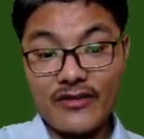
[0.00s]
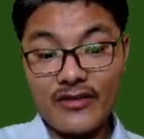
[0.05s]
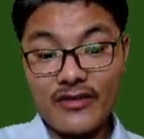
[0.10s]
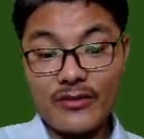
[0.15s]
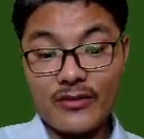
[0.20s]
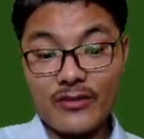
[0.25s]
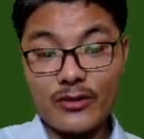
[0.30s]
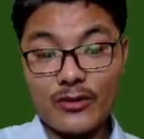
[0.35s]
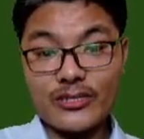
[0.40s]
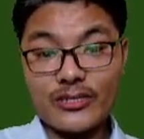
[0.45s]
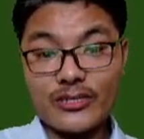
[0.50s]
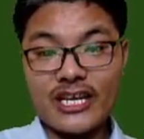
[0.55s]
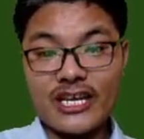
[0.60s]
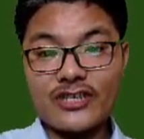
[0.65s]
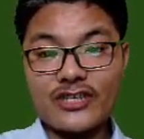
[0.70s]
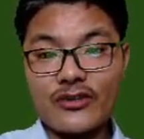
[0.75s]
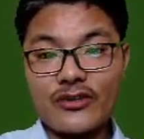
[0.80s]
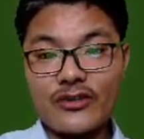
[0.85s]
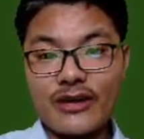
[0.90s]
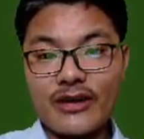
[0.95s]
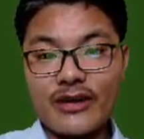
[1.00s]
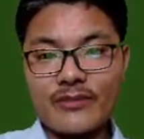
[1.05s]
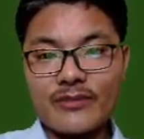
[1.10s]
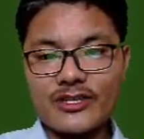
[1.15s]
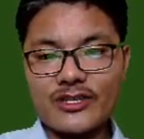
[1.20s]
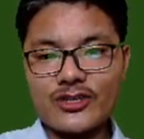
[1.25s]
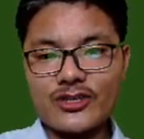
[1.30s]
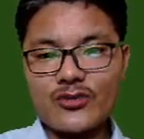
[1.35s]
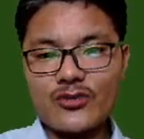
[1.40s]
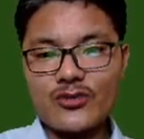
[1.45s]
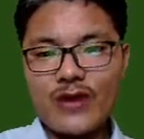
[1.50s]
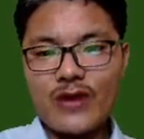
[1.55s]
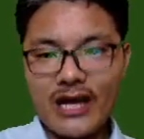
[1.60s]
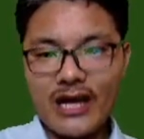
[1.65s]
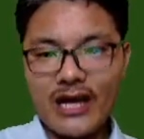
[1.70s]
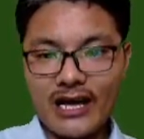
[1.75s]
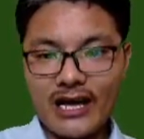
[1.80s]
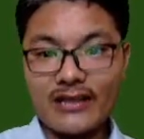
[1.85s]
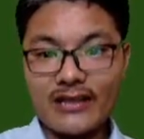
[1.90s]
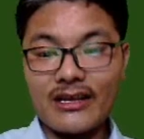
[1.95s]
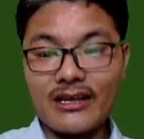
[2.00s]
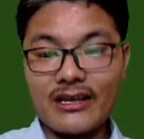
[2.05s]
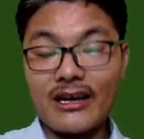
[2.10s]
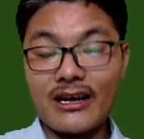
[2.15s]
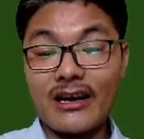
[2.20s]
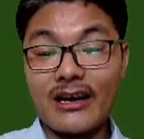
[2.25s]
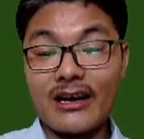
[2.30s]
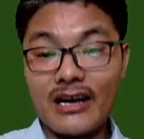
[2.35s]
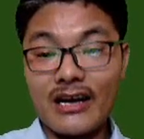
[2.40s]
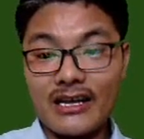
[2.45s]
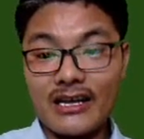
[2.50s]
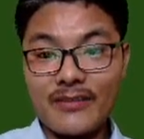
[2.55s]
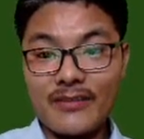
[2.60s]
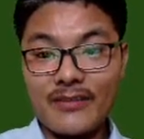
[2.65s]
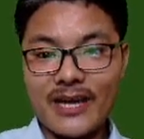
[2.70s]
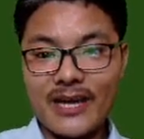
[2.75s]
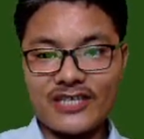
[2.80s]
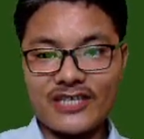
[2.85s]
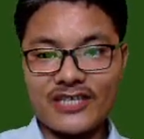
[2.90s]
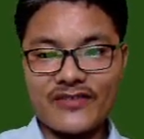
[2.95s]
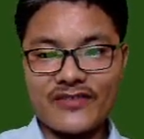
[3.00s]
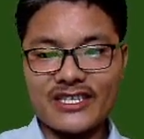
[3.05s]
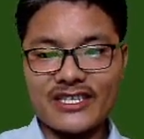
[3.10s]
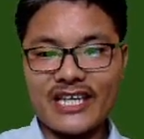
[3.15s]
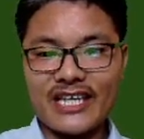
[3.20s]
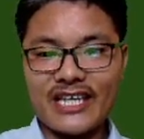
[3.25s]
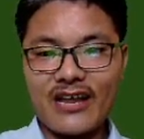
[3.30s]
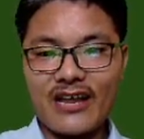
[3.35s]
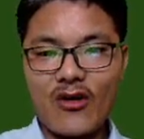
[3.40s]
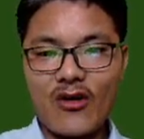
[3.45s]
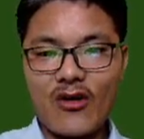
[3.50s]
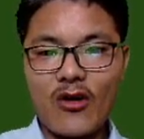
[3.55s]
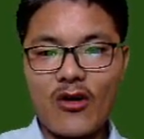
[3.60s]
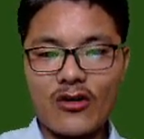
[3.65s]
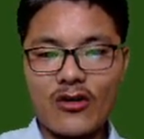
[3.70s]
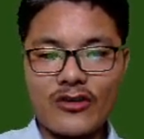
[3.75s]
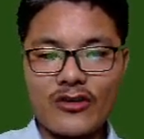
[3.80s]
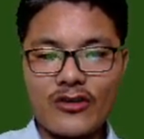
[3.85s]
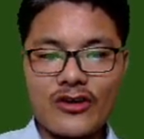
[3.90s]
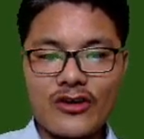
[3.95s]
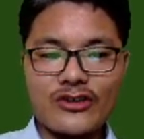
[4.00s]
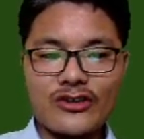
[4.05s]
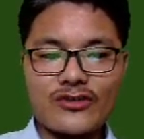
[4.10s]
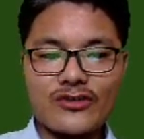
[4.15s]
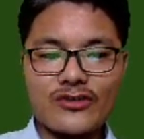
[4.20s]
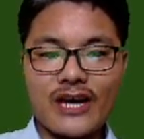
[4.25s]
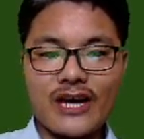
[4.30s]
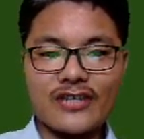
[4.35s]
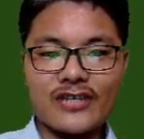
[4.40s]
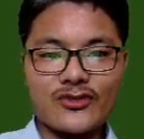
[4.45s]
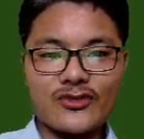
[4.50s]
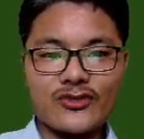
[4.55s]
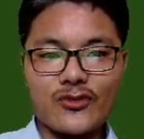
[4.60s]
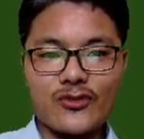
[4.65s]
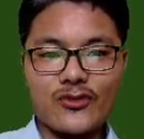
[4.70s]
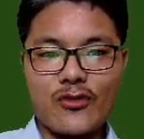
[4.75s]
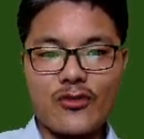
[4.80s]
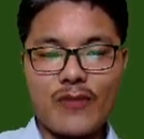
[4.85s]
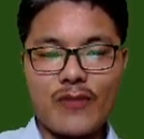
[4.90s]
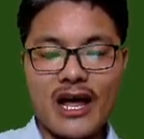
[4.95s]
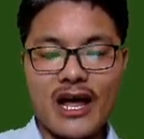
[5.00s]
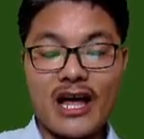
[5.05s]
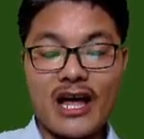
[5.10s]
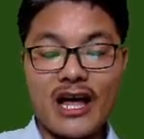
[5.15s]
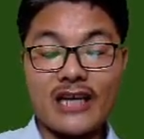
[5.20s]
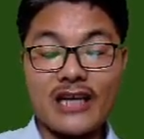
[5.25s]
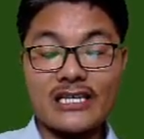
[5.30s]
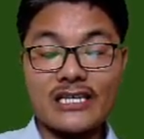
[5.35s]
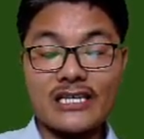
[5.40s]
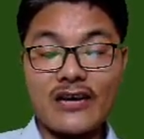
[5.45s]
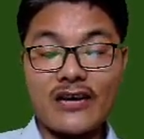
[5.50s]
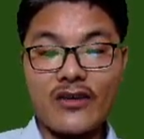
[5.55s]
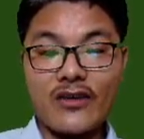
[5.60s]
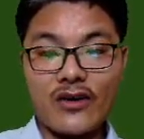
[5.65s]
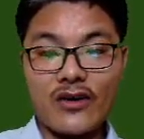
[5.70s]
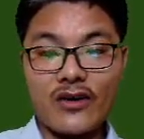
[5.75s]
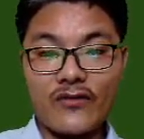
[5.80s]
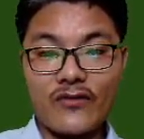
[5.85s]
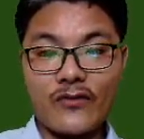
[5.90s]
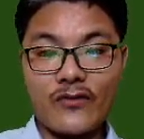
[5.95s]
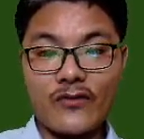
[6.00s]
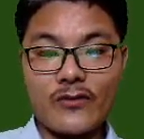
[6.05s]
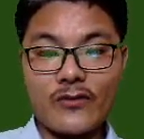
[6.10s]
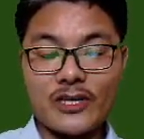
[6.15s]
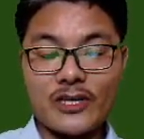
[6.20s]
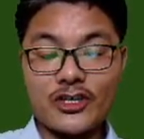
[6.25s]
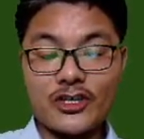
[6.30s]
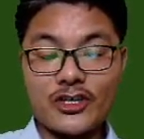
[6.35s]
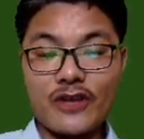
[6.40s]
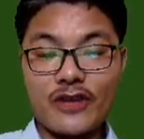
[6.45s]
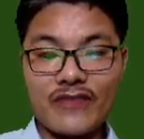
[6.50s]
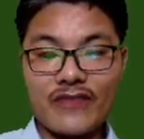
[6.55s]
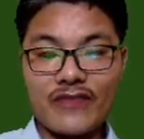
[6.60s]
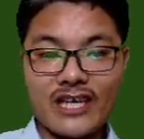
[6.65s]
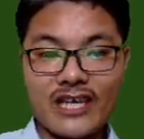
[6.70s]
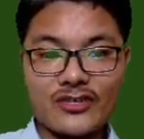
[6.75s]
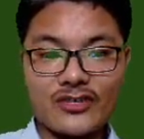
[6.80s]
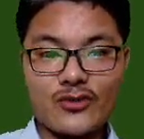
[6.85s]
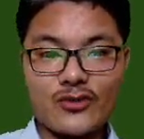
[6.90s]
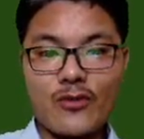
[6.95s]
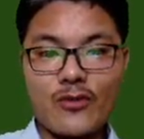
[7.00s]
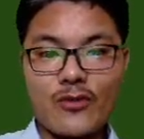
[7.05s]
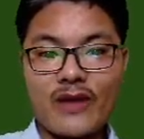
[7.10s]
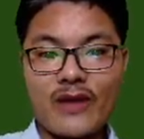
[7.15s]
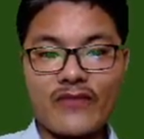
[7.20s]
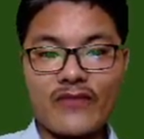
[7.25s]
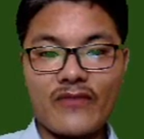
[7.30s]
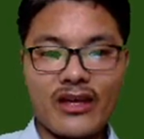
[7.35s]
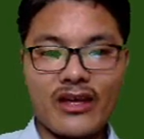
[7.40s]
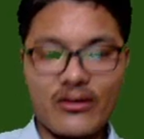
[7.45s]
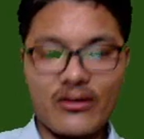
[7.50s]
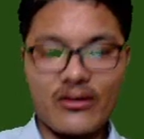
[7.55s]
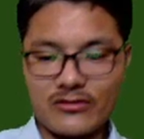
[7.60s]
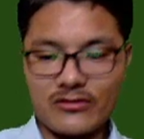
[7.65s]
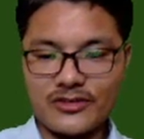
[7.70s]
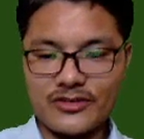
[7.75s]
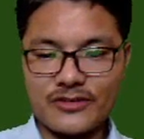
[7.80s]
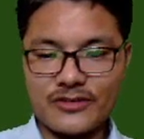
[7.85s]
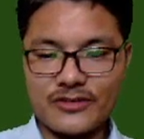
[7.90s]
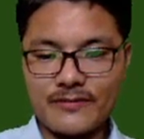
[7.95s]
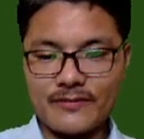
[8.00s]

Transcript: proteins or lipids to other parts of the cell, or to lysosome, and for formation of lysosome and vacuoles.